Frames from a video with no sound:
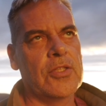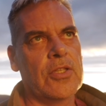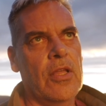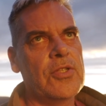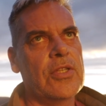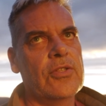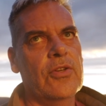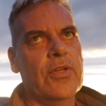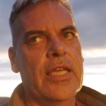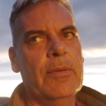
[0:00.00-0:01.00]
So those are the
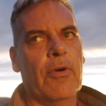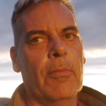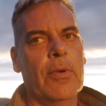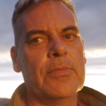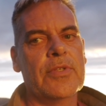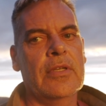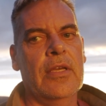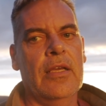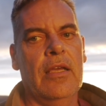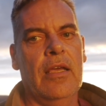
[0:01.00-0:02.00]
two key problems.
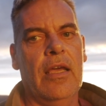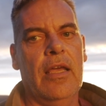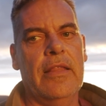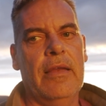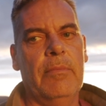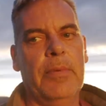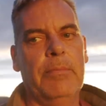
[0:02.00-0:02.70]
And then